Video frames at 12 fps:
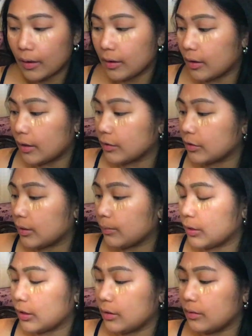Actually,
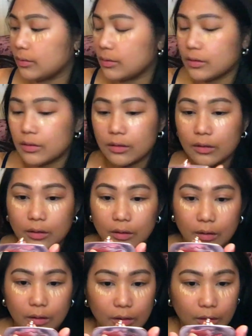I'm going to use
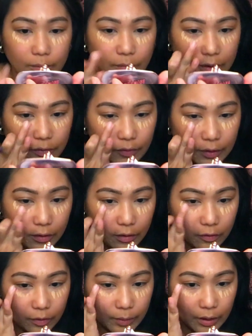my finger
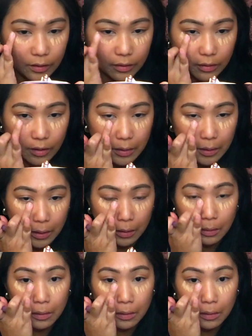for my under eye.